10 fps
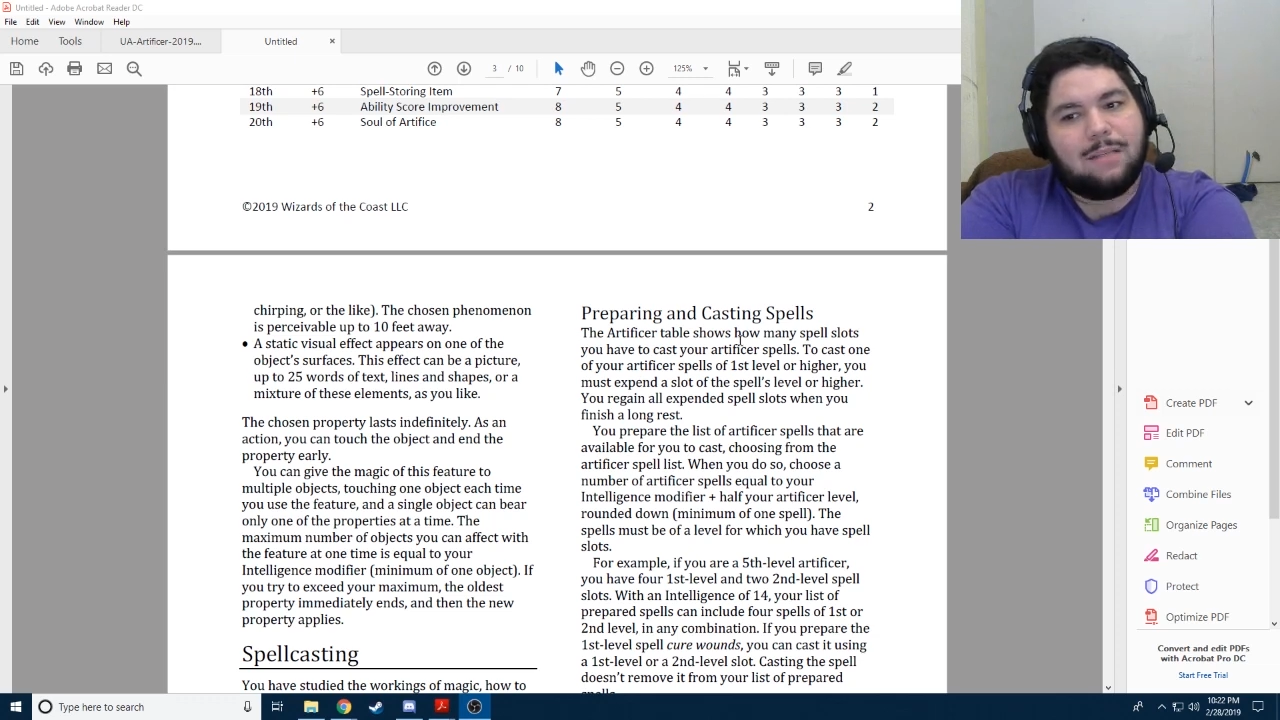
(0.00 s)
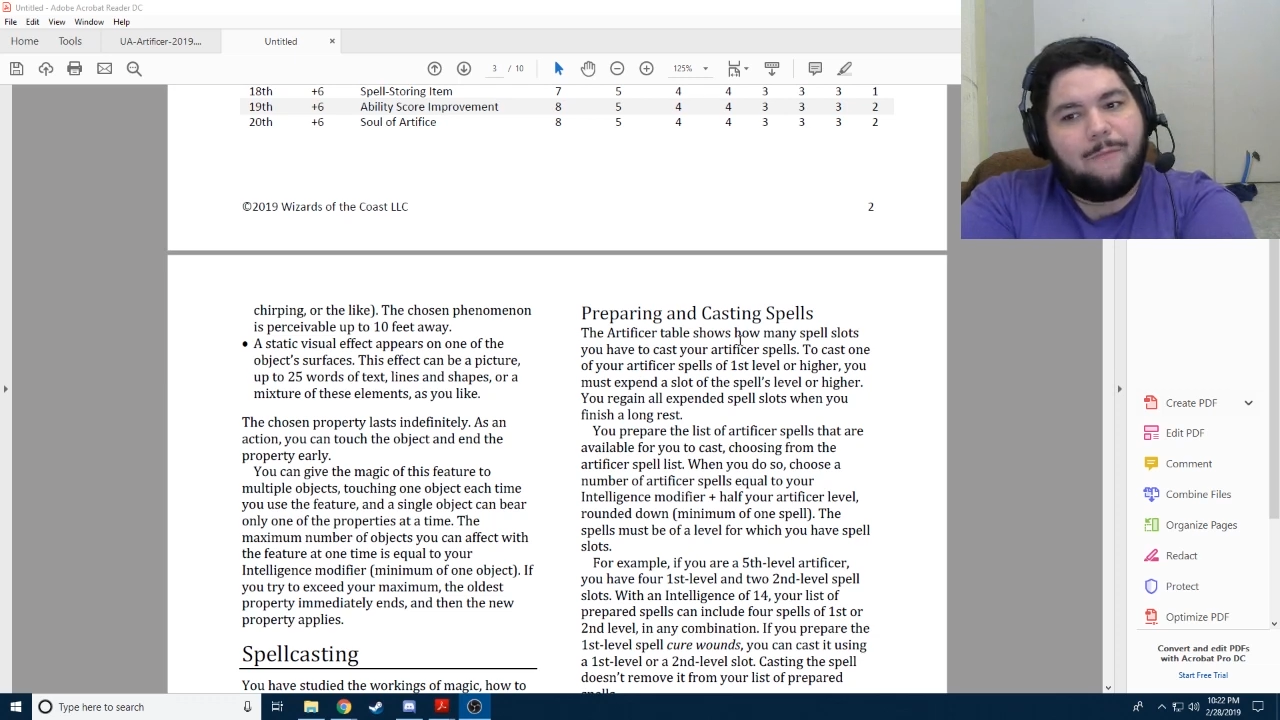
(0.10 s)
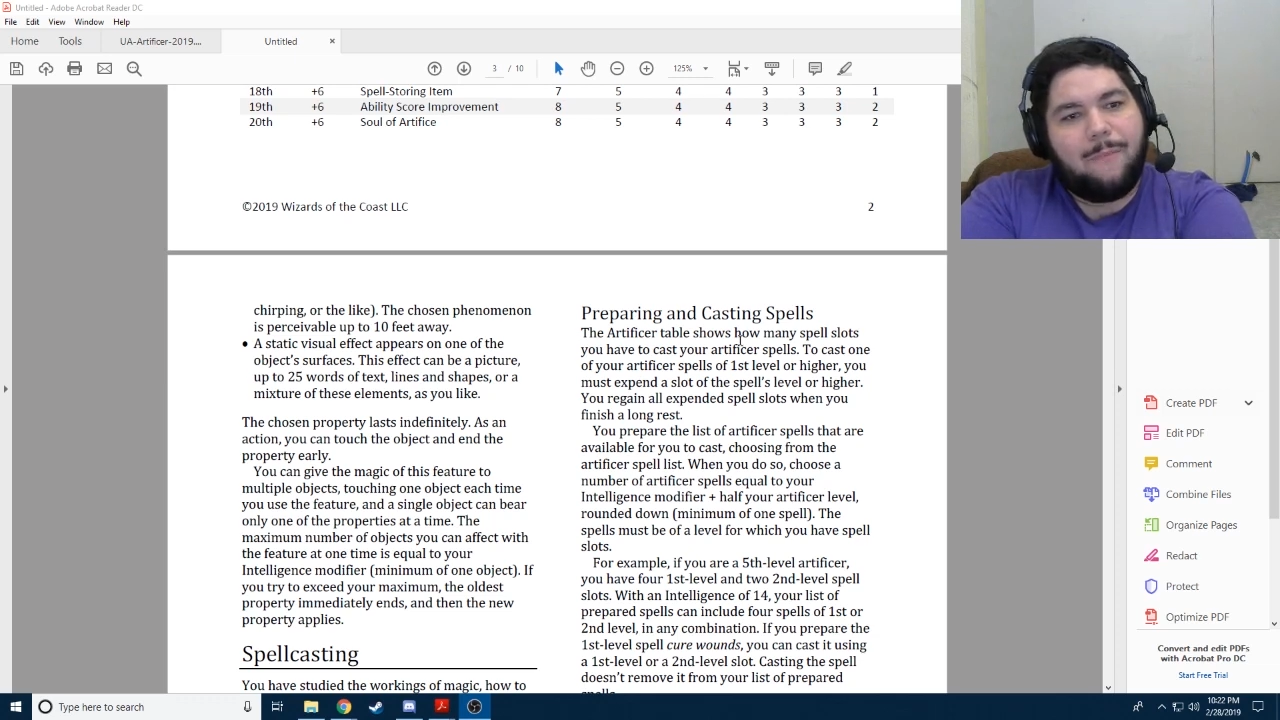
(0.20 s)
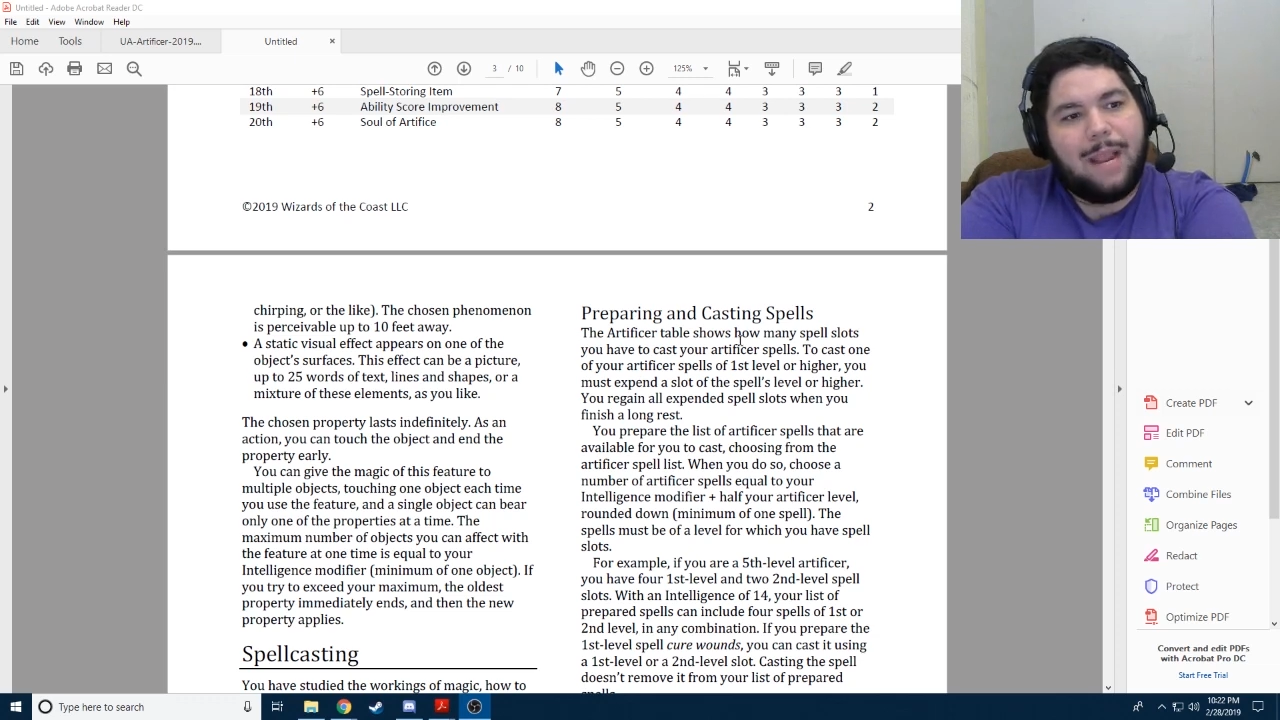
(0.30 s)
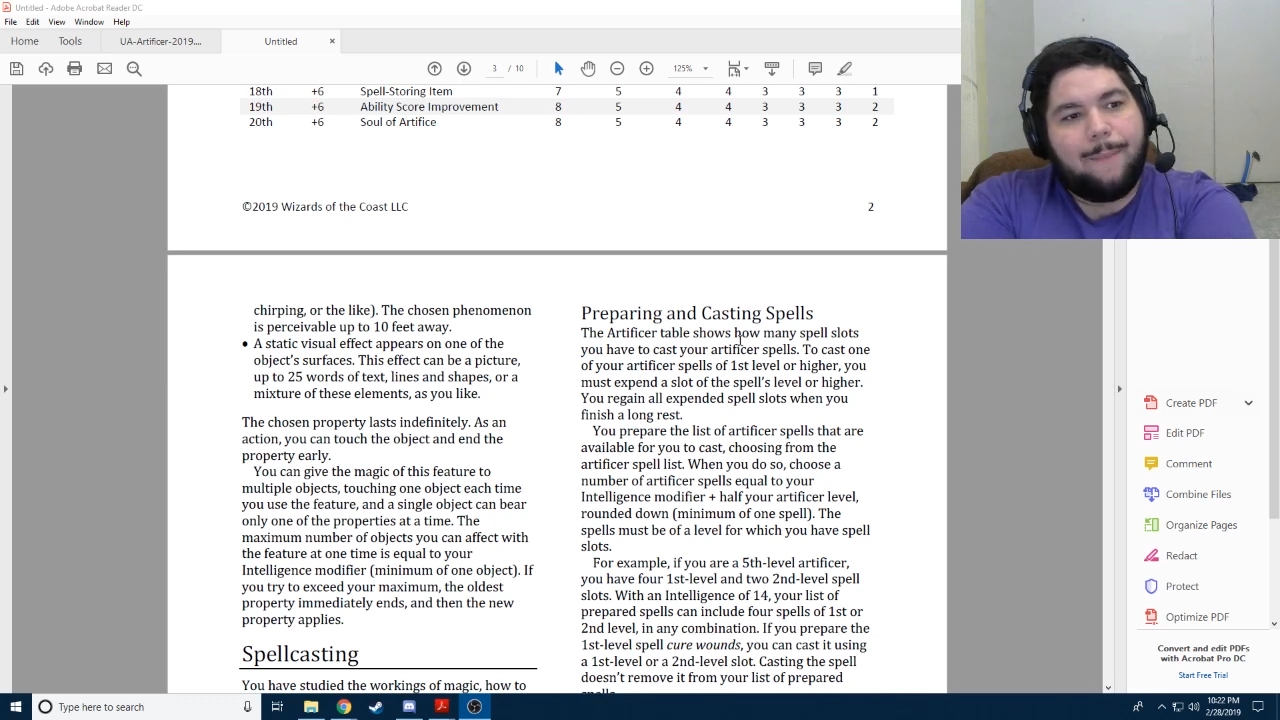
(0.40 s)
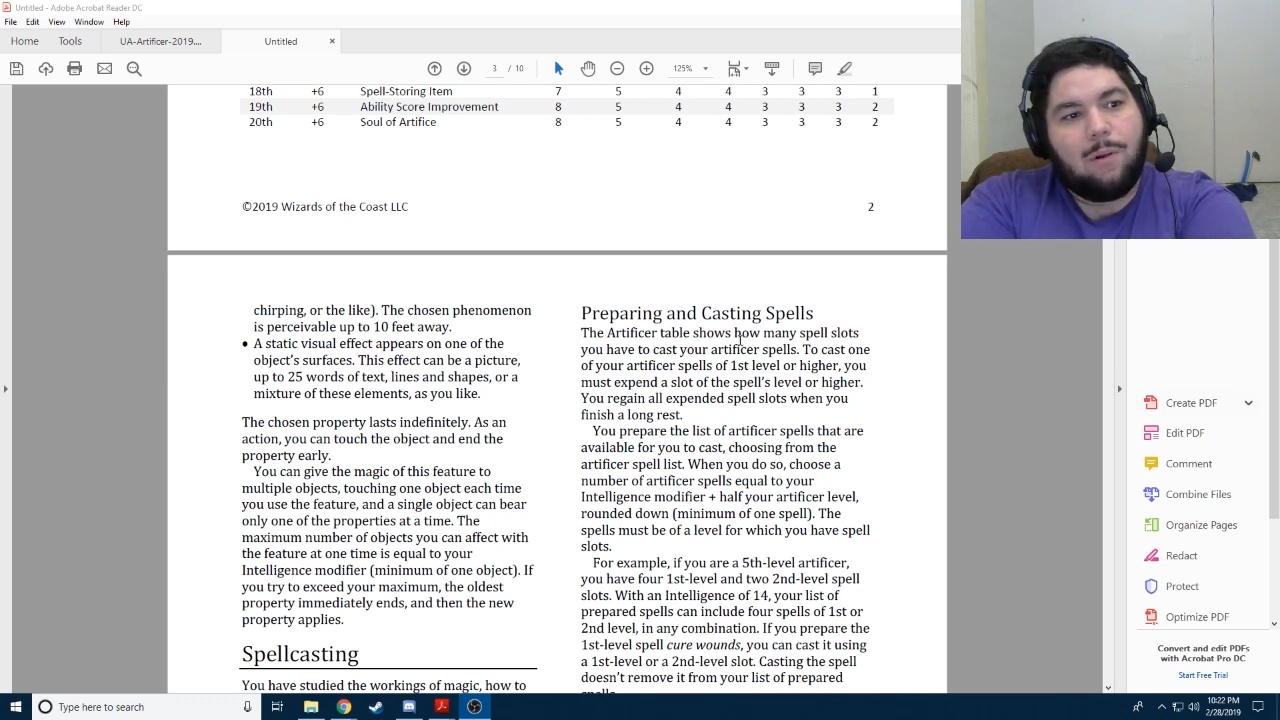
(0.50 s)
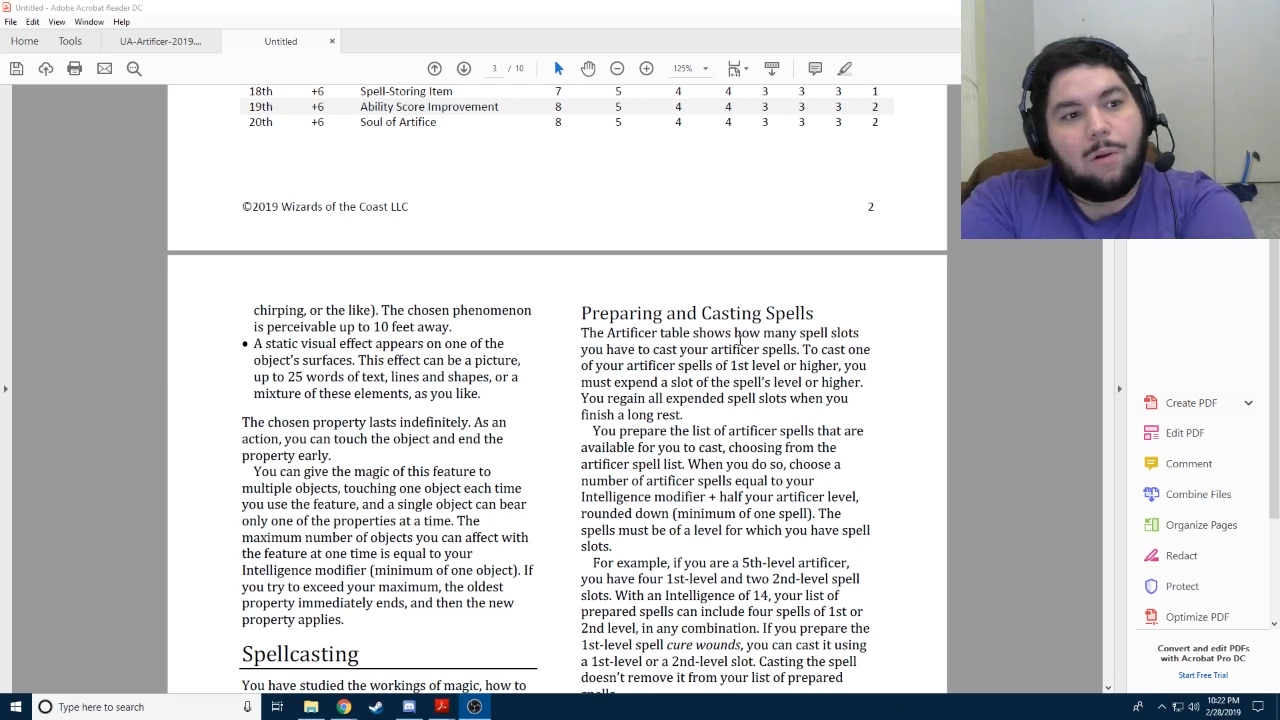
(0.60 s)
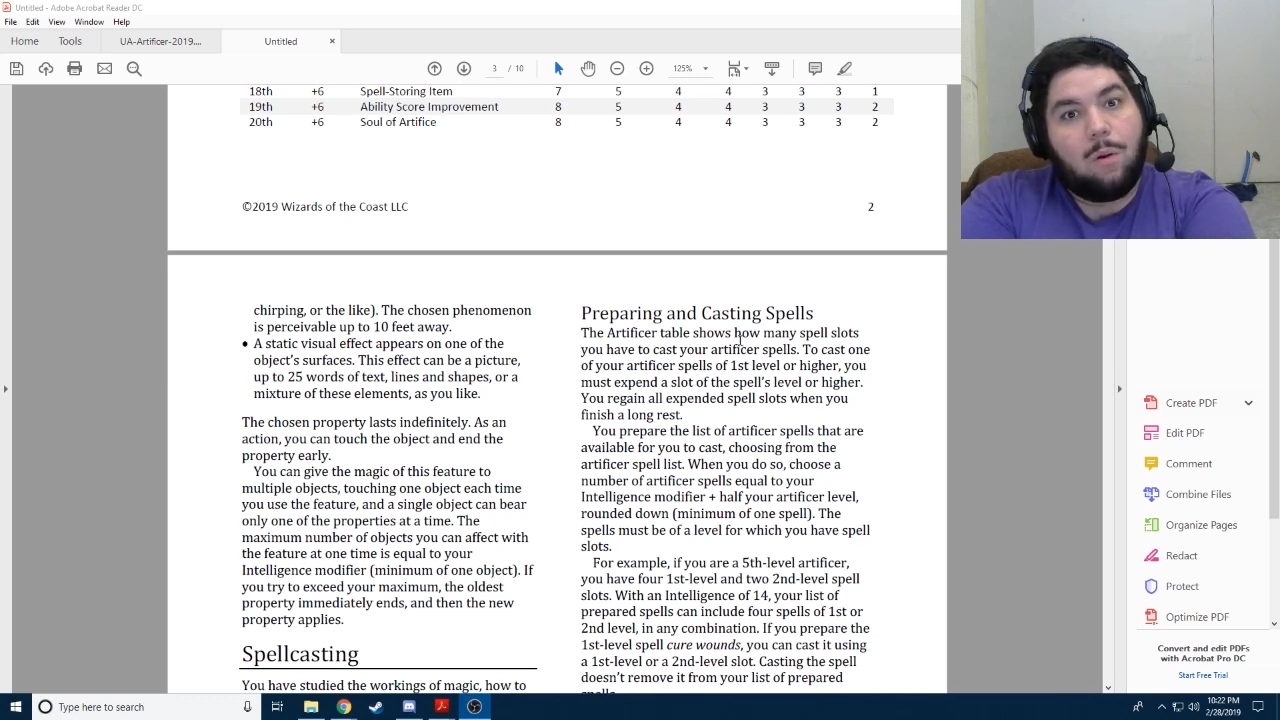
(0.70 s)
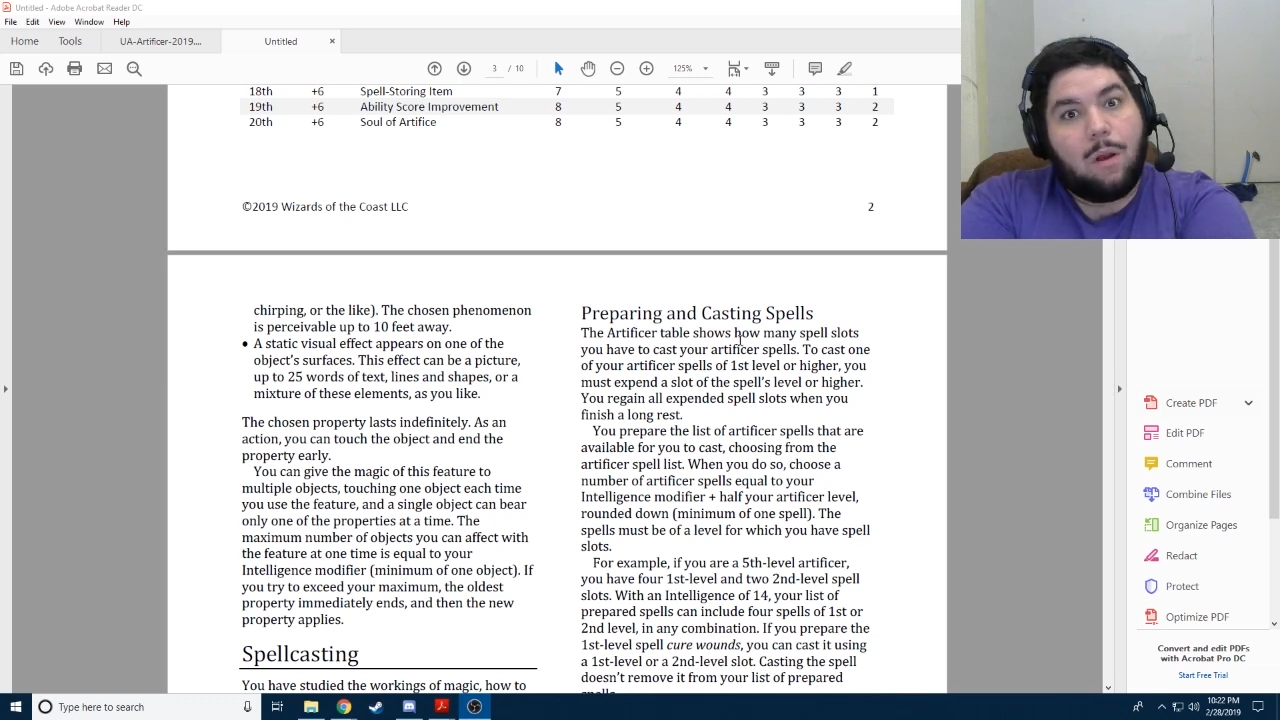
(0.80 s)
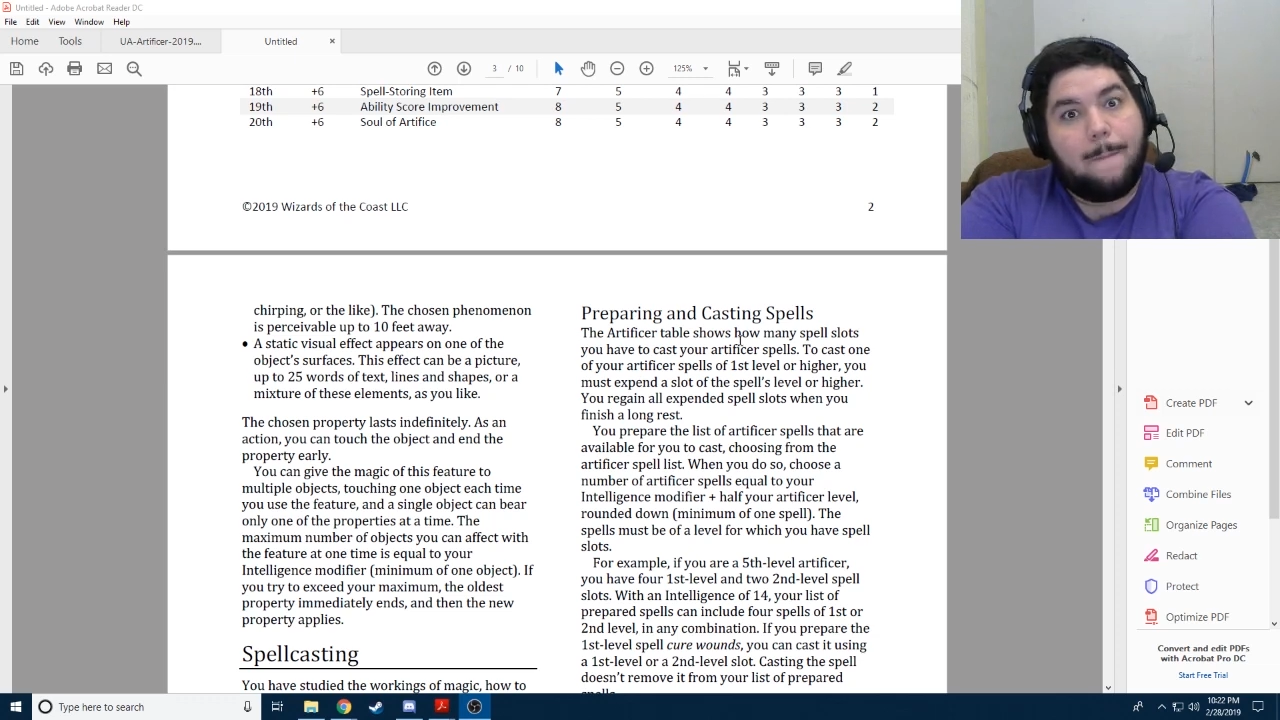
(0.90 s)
of paper or